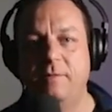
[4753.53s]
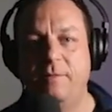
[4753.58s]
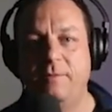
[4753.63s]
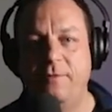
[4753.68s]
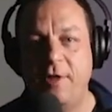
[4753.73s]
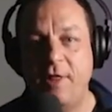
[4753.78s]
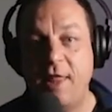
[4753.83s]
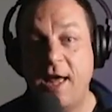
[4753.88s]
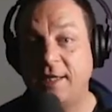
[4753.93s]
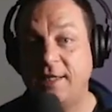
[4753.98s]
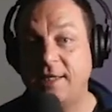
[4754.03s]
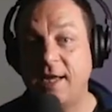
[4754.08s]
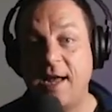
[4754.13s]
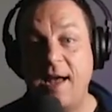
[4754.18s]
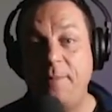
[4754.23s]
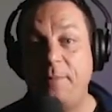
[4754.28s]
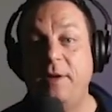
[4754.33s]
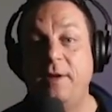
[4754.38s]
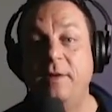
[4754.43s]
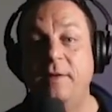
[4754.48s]
for that to
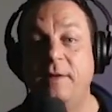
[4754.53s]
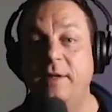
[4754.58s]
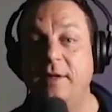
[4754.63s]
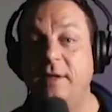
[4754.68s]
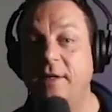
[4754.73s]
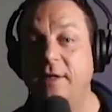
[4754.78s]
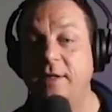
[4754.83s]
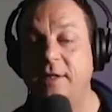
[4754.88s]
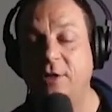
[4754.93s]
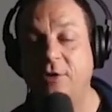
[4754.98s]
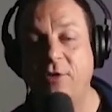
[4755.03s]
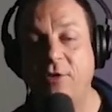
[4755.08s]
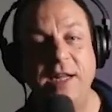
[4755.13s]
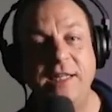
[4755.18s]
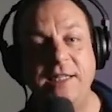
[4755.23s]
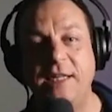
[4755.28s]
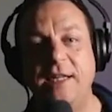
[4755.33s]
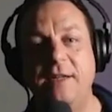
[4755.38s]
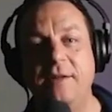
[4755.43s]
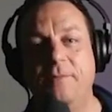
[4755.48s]
happen.
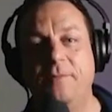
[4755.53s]
Crazy,